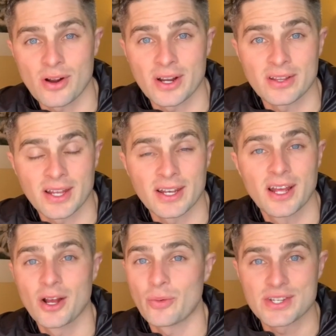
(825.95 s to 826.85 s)
And then
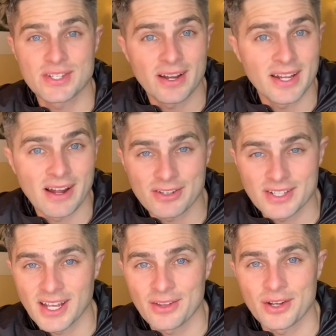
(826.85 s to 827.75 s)
we study it out
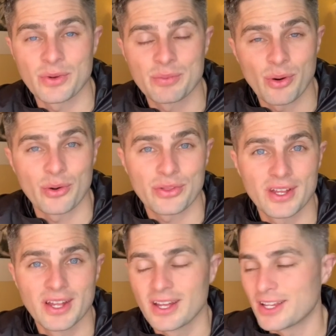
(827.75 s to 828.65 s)
together, and we both,
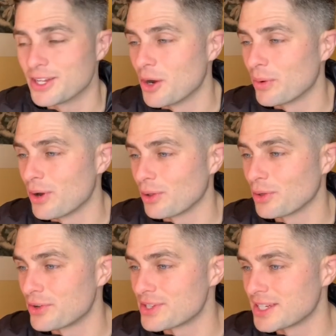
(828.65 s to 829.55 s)
we all
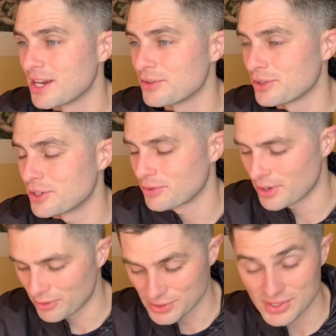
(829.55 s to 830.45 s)
learn together and
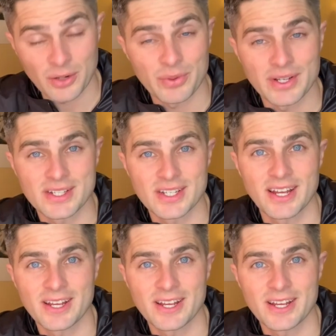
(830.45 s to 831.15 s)
grow, just like we did today.